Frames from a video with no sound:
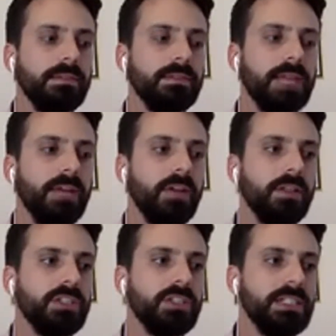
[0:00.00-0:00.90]

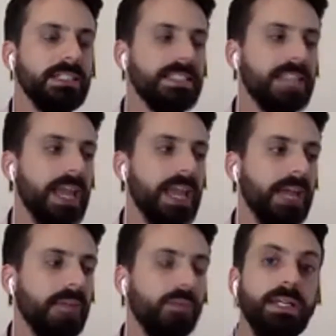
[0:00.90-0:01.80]
technologies that
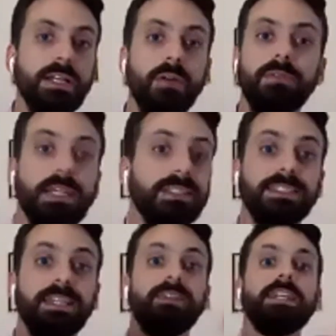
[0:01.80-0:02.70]
we don't
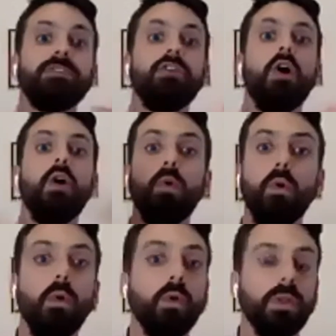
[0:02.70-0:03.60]
necessarily know
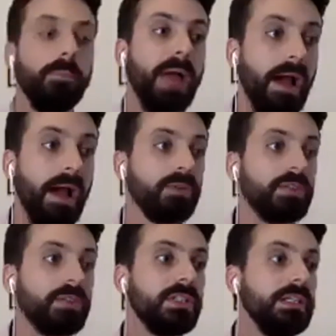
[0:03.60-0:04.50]
all about
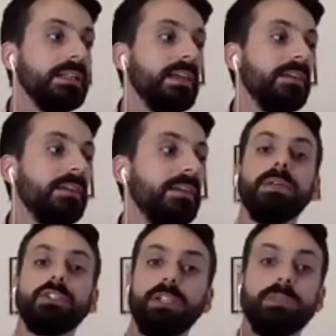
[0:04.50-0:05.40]
there isn't much
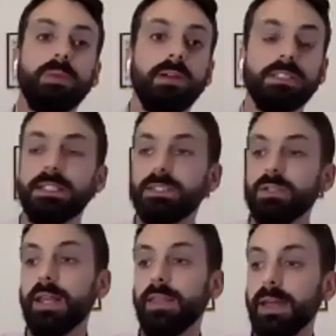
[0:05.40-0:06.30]
transparency as to
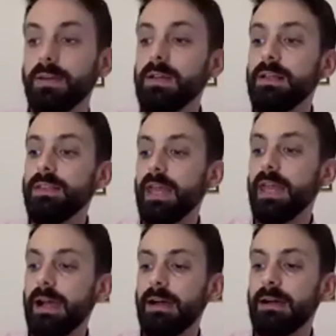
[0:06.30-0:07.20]
where they
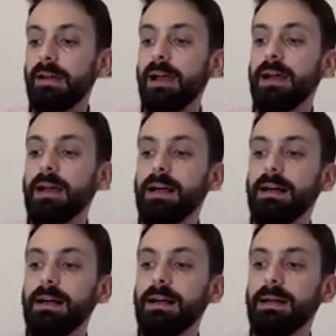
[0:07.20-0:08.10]
they are
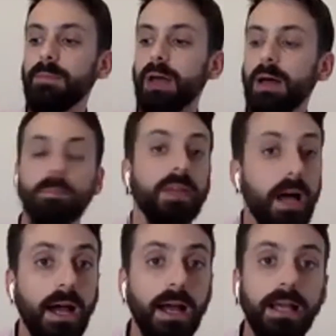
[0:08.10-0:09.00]
uh,
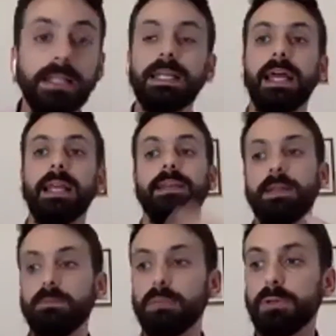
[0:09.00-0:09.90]
applied and
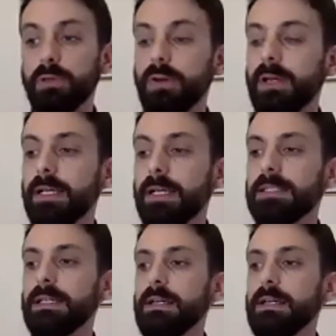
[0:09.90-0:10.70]
employed.